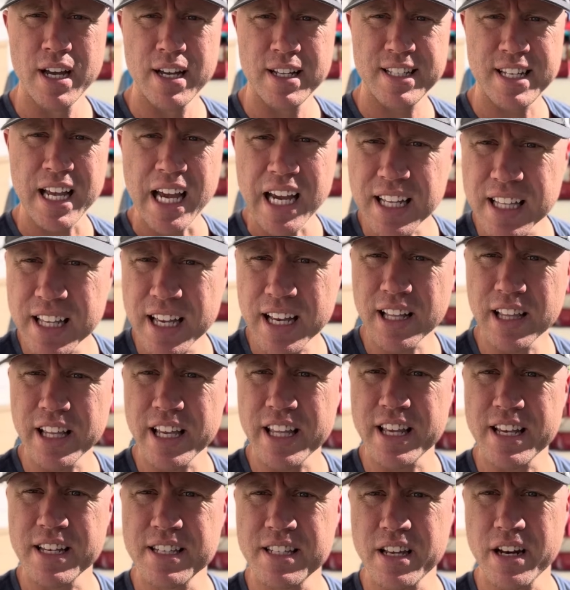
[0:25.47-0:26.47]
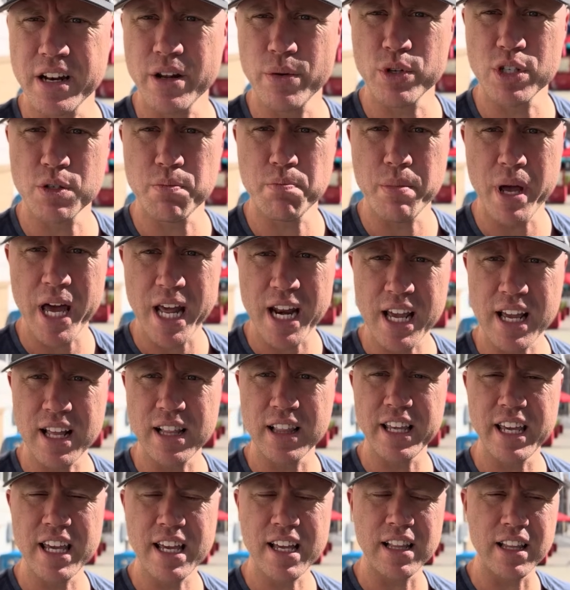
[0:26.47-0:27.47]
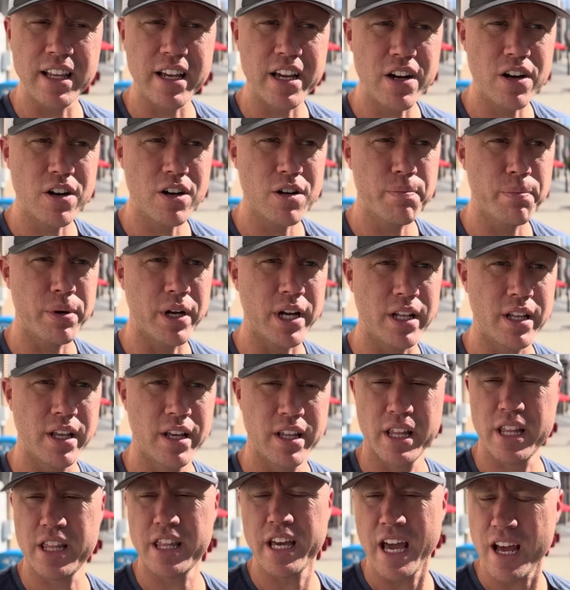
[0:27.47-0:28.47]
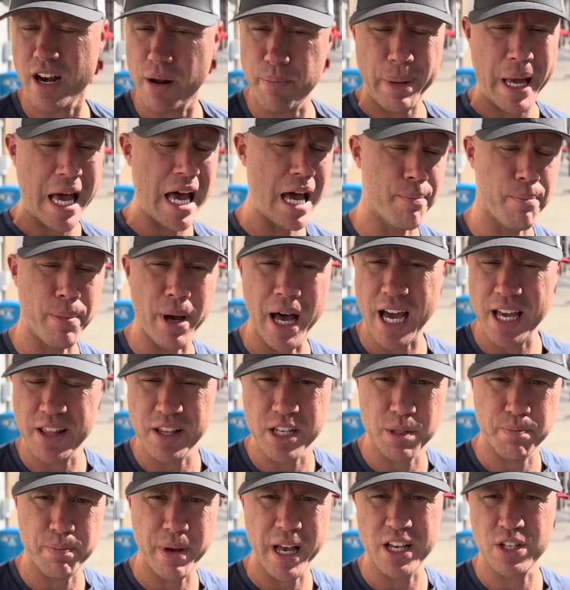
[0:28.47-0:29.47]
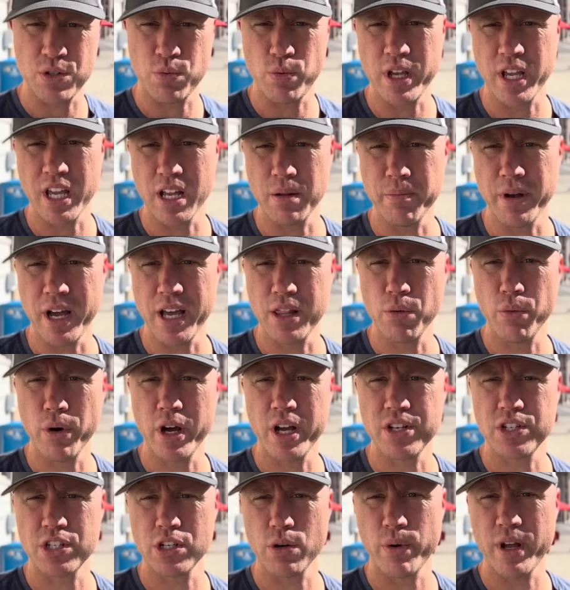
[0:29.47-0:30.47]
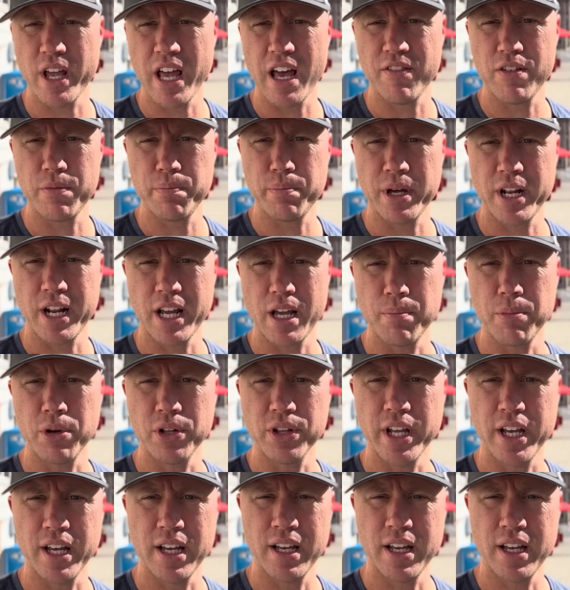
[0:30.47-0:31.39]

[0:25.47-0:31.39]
Technically, they said he was medically cleared, but they had a bye this past weekend, by the way, so we haven't been able